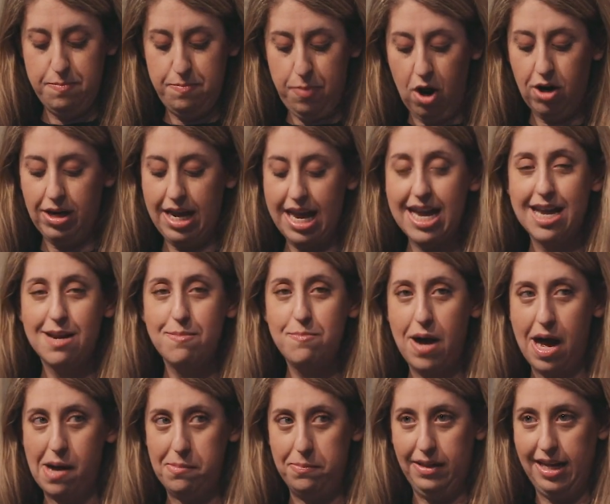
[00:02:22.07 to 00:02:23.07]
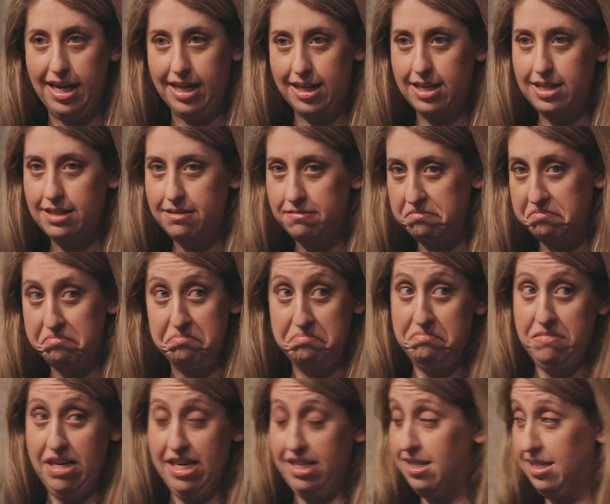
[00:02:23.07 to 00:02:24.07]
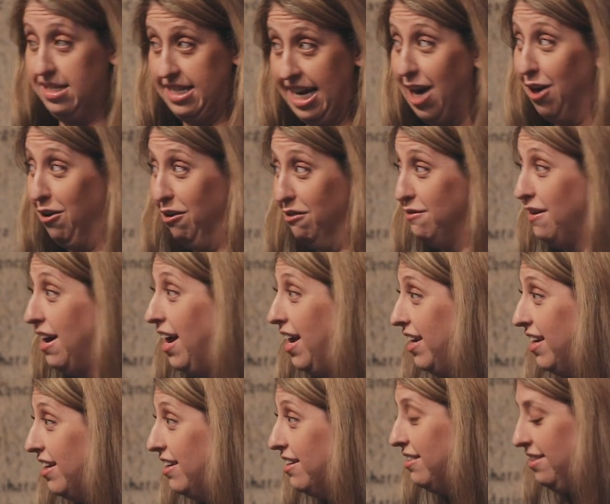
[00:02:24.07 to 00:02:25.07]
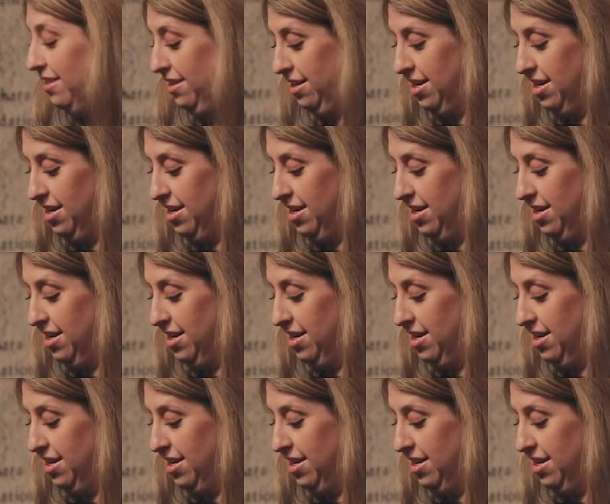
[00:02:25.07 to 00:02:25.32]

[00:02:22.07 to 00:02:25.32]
Barking in public is terrifying.